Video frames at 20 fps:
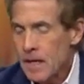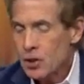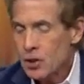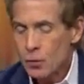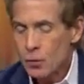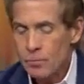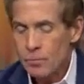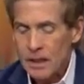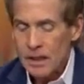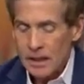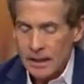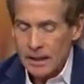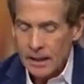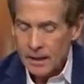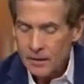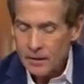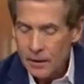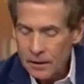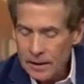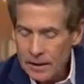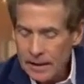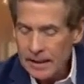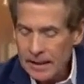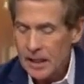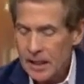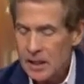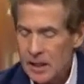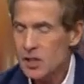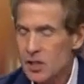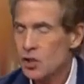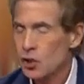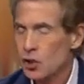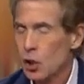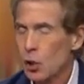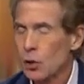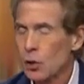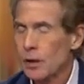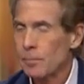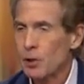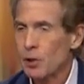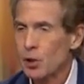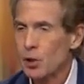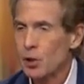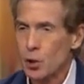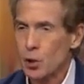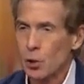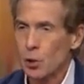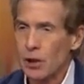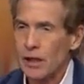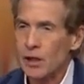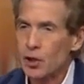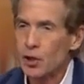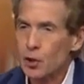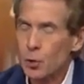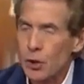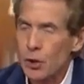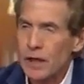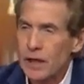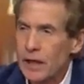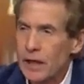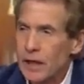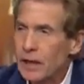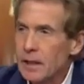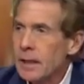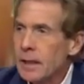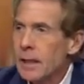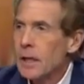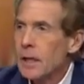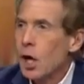To me, the league has slowly but surely treated